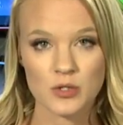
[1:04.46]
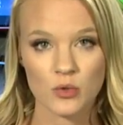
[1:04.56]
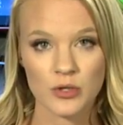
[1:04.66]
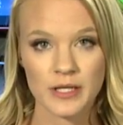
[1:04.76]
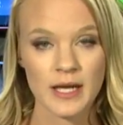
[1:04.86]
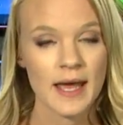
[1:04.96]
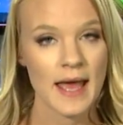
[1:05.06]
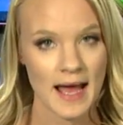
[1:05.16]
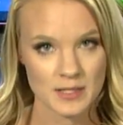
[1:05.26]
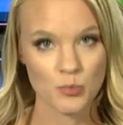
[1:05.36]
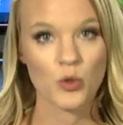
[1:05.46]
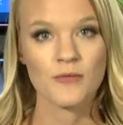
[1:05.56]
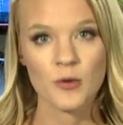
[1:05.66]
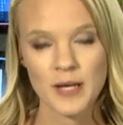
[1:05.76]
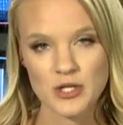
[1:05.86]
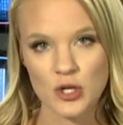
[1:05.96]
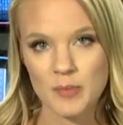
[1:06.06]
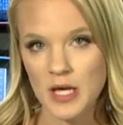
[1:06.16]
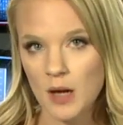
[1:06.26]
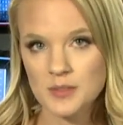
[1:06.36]
story as more information
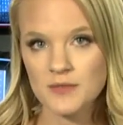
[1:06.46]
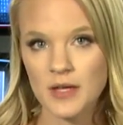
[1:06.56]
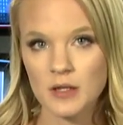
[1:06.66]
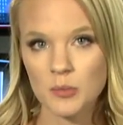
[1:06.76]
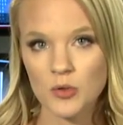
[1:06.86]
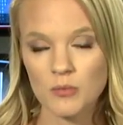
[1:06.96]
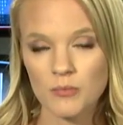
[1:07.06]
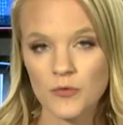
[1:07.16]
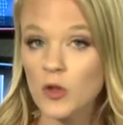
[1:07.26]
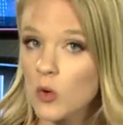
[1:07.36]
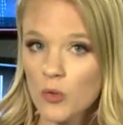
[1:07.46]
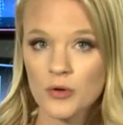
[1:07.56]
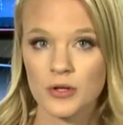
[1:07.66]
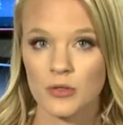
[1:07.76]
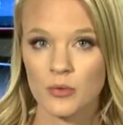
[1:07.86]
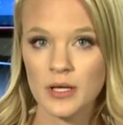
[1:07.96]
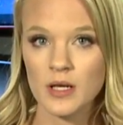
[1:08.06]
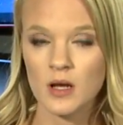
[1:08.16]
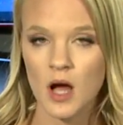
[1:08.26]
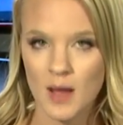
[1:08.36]
becomes available. For Local
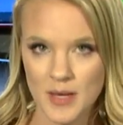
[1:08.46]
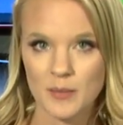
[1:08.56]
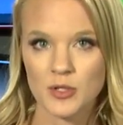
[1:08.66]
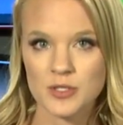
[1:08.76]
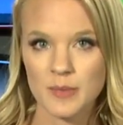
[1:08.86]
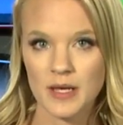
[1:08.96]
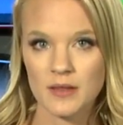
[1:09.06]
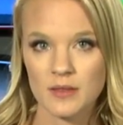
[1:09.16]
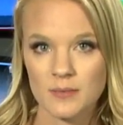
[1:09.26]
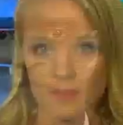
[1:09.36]
33, I'm Amber Smith.